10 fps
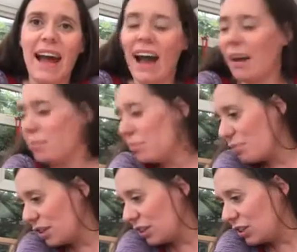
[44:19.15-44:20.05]
I'm
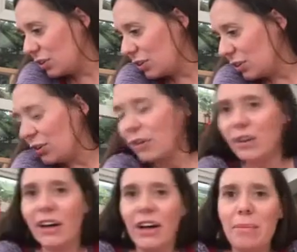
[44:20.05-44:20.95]
pretty sure
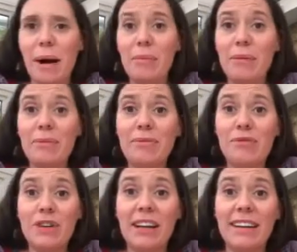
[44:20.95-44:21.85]
I'm
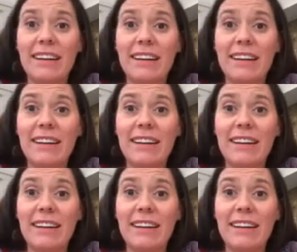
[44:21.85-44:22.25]
running